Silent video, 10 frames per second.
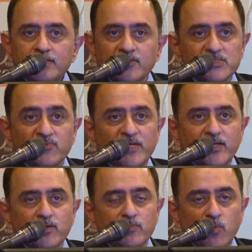there was a
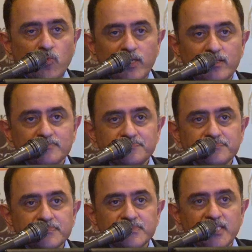very good movie
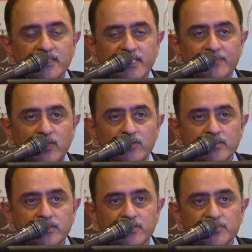that came
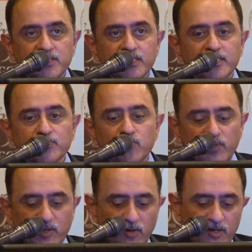out. It was an English
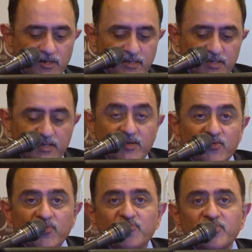movie called
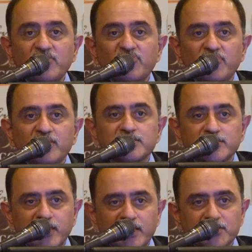50
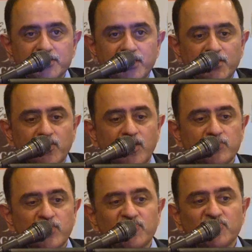First Dates. I don't know
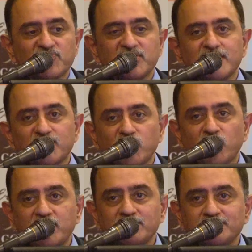how many of you have seen that
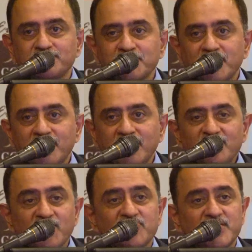movie.
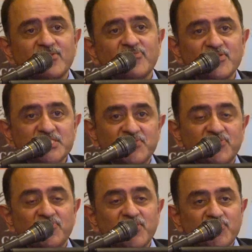If you've seen
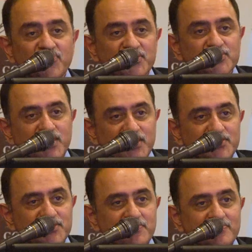50 First
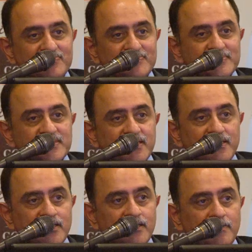Dates,
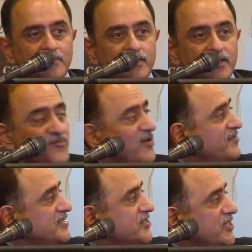if you
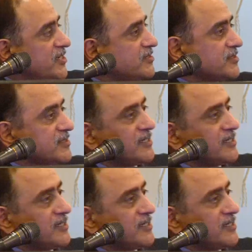haven't seen it,